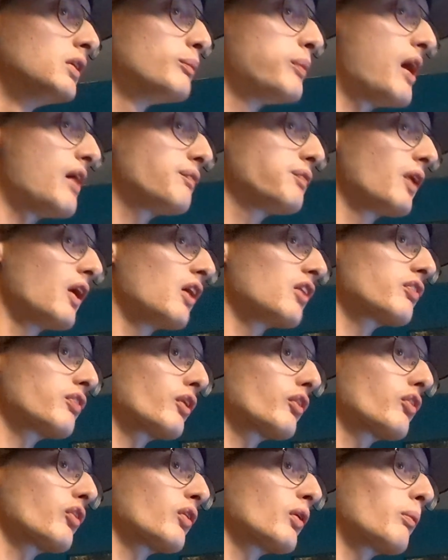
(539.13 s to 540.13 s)
Buffaloes
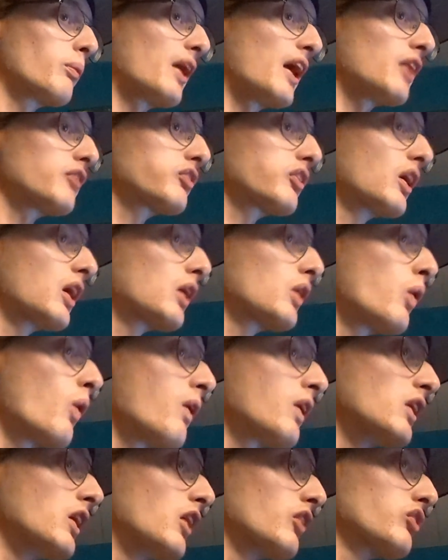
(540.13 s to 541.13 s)
versus Nebraska
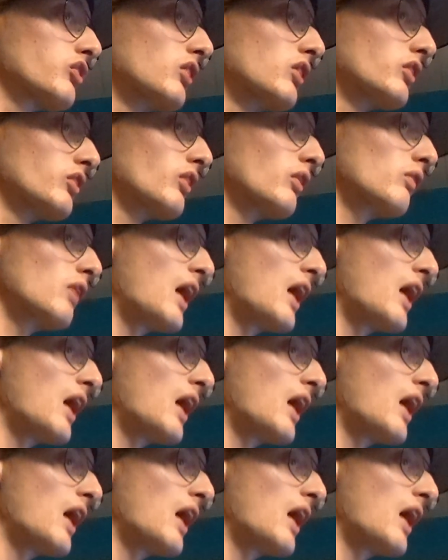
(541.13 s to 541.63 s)
Cornhuskers, a